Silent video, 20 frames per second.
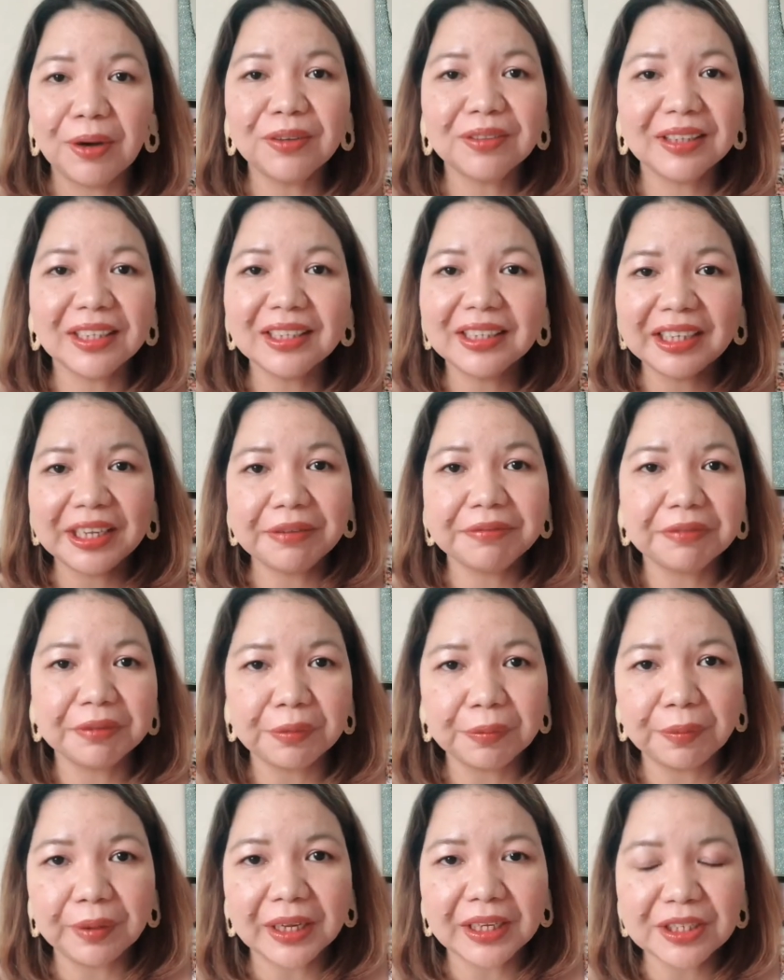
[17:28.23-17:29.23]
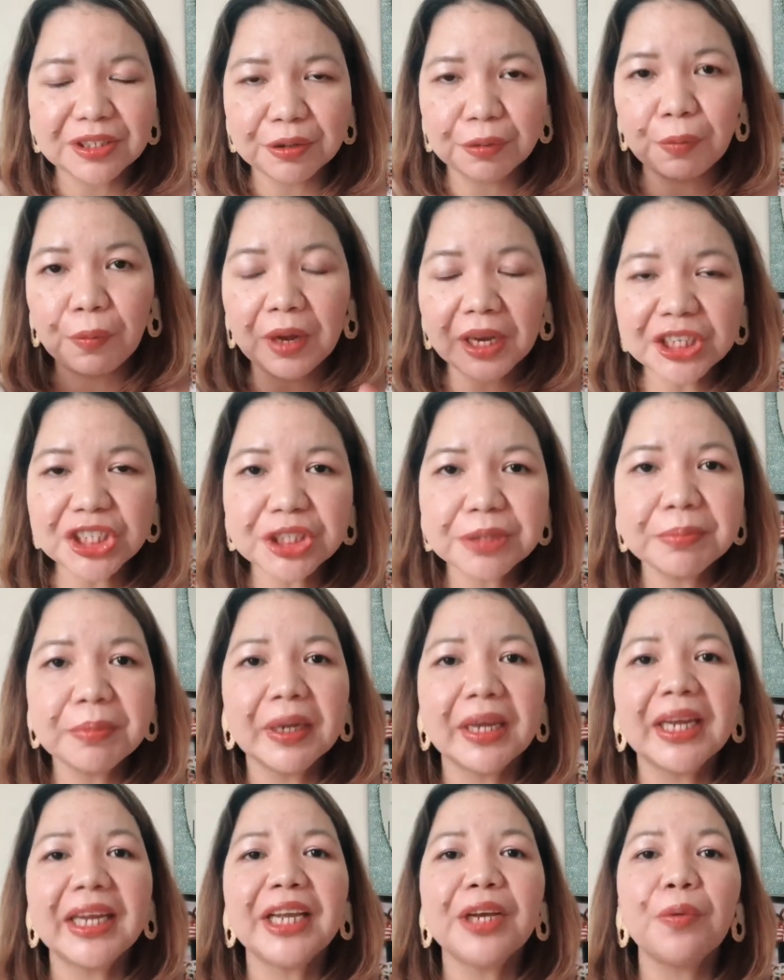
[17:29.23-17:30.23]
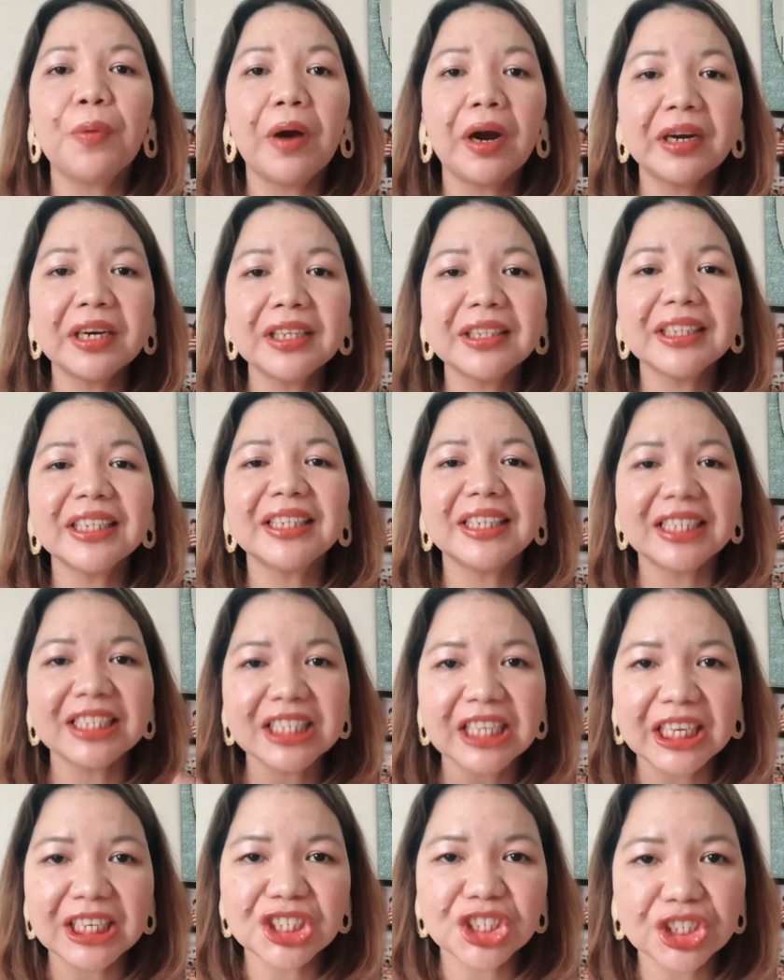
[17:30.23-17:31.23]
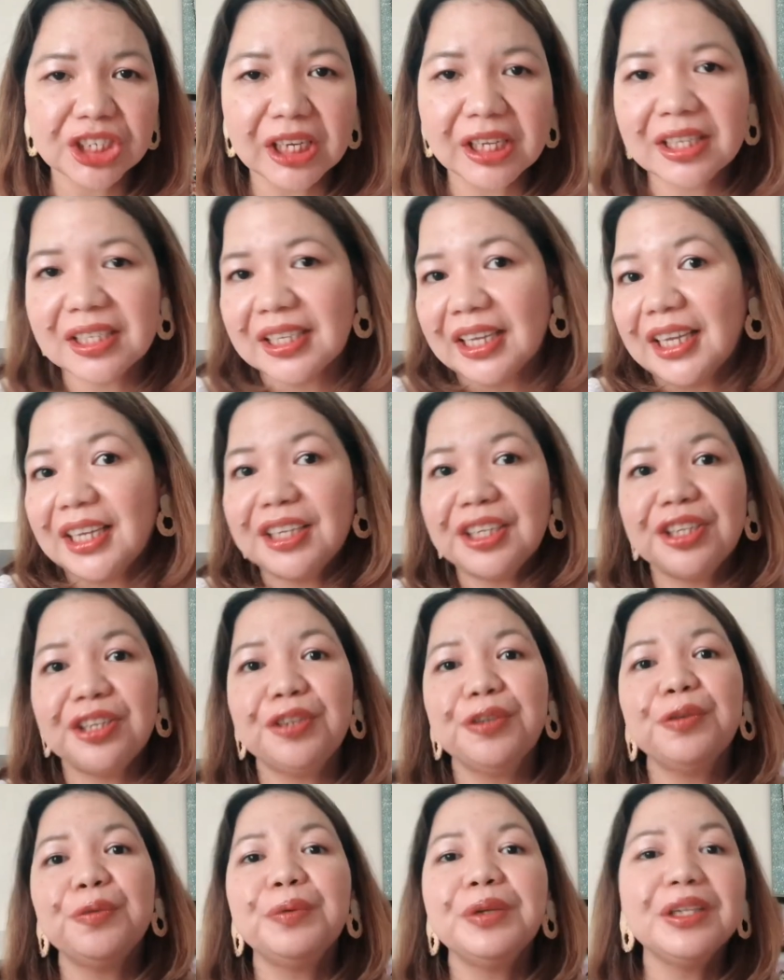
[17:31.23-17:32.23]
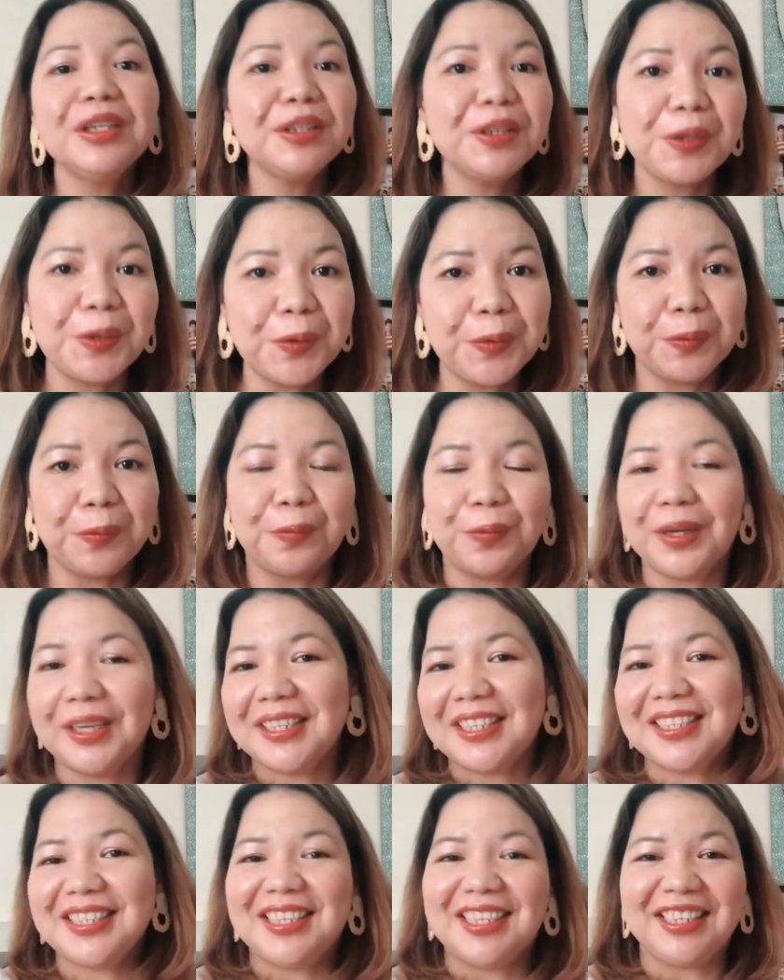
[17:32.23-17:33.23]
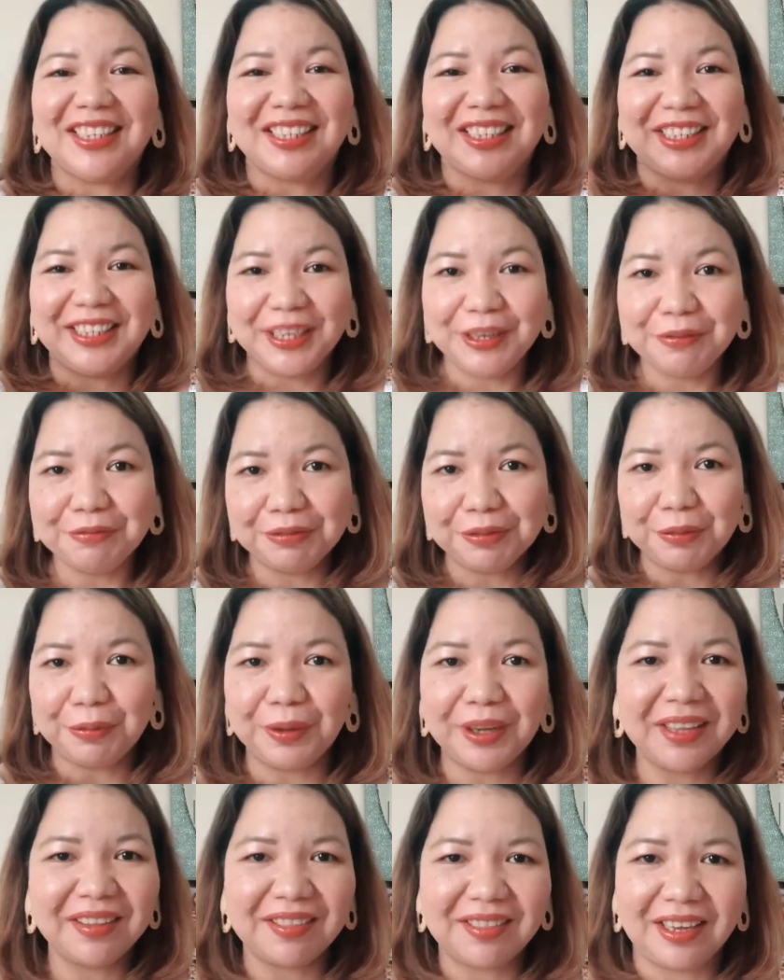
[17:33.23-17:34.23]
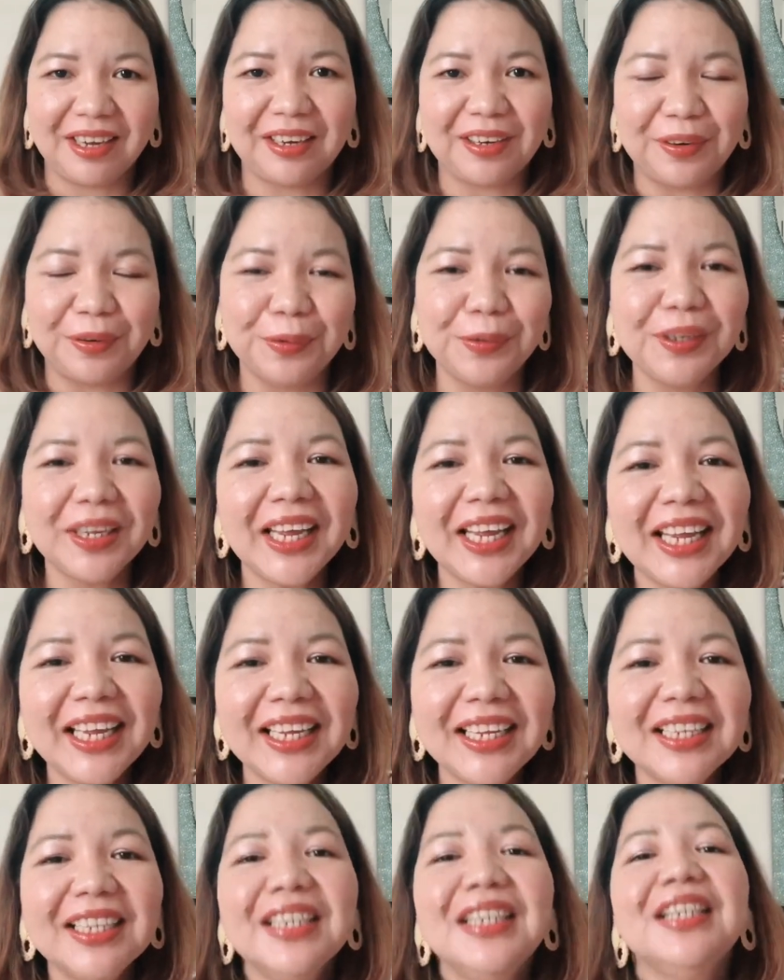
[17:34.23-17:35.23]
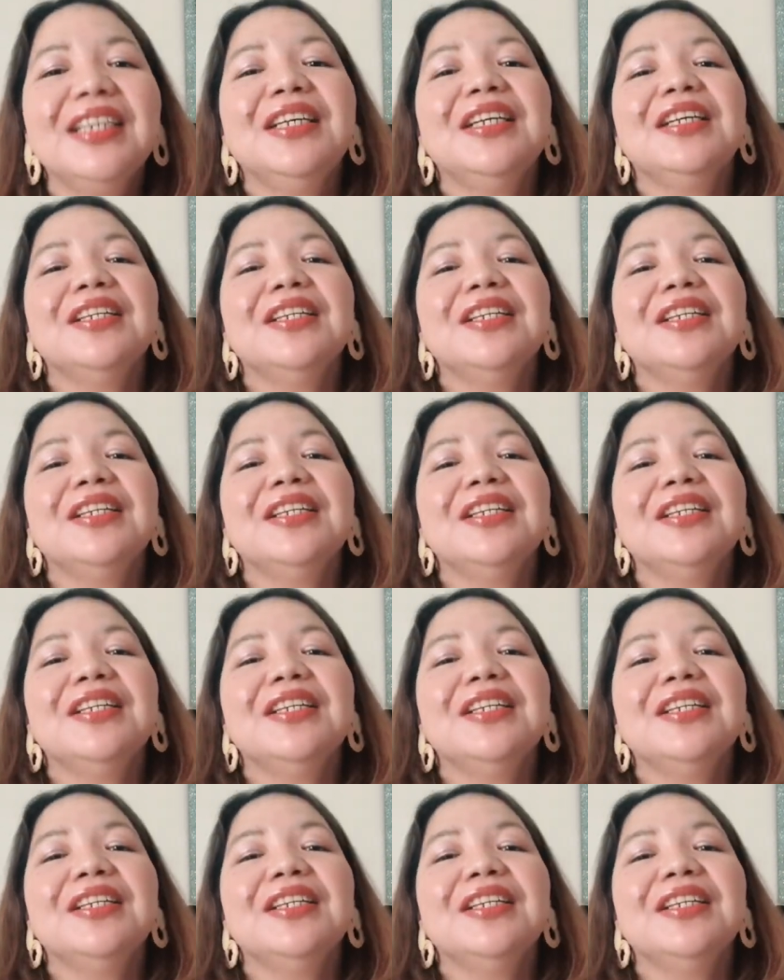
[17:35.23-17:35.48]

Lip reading: about that giveaway. So watch my quarantine essentials and you will know what's the giveaway there, okay?